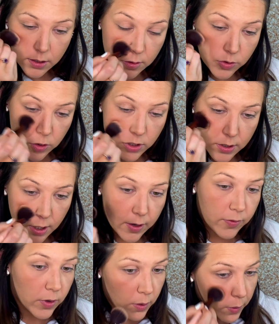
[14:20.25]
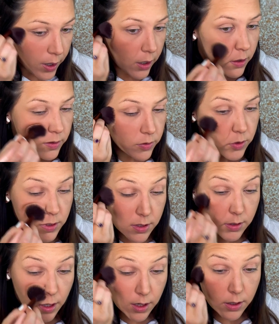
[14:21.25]
Just everywhere.
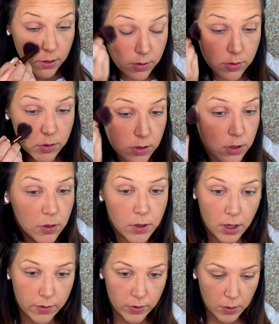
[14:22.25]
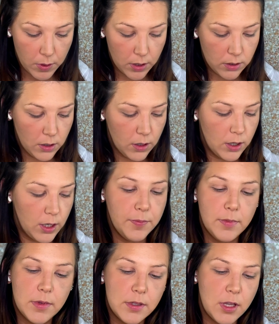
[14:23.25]
Just kind of do it everywhere. All right.
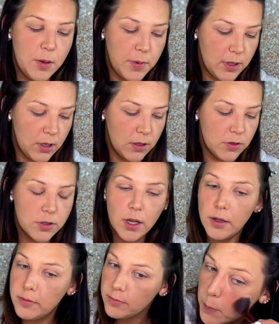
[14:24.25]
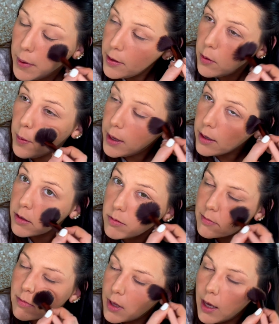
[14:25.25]
Same on the other side. By the way,
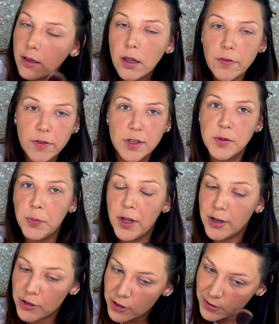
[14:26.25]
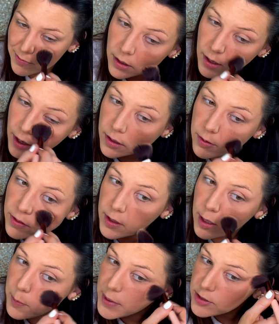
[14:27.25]
I love this blush. I don't think
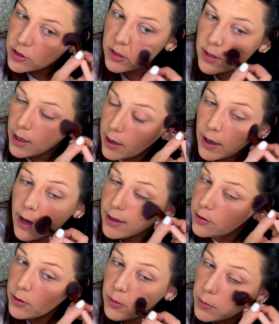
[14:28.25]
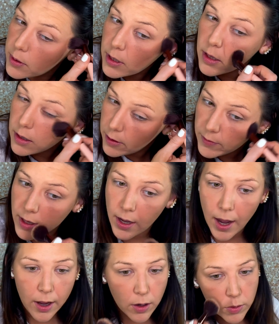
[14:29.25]
I mentioned that. I do really love it.
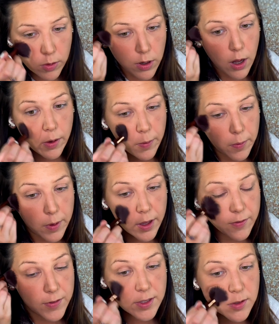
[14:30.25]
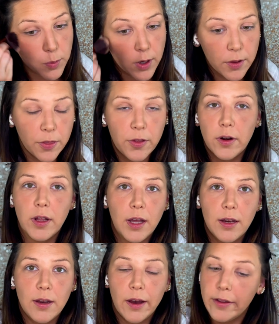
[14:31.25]
I don't know if it's worth
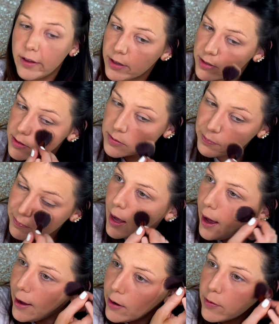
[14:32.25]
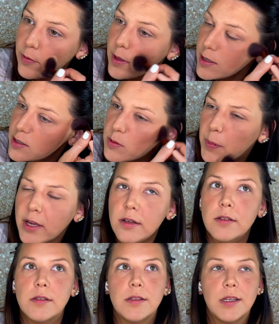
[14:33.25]
$38. I only
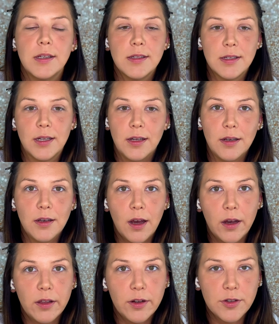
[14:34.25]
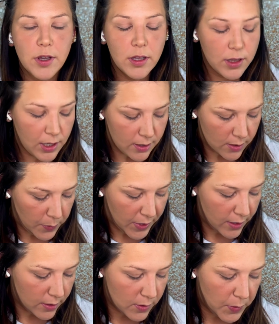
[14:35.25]
spent $16 on these a
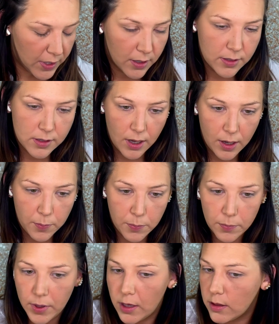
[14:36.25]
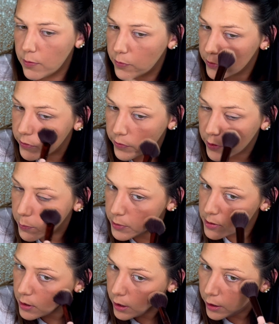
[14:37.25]
piece because I got them for
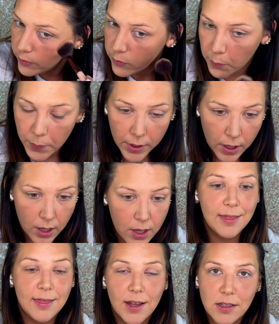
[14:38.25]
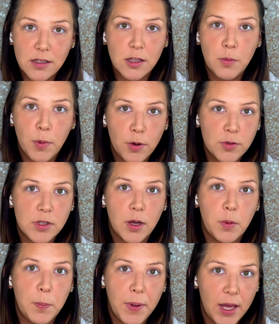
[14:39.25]
50% off, but that's the most I
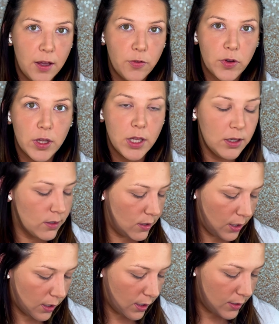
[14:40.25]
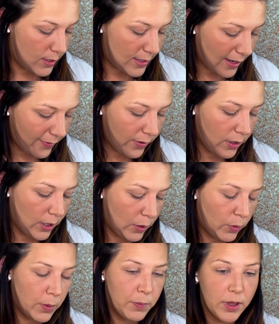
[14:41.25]
would pay for these. Like, I definitely
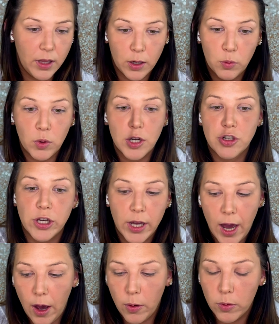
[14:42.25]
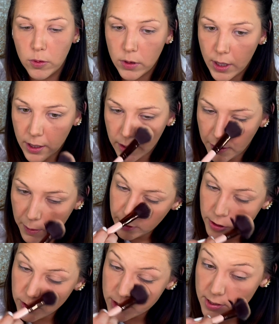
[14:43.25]
wouldn't be like rushing out, like
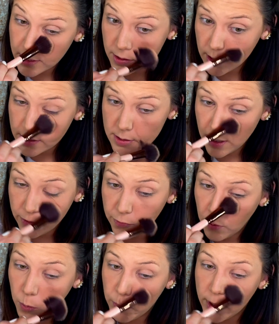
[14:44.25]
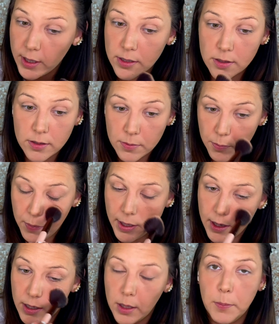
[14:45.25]
purchasing these at full price by
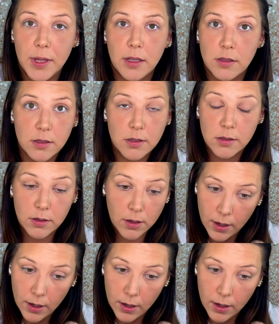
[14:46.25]
any means.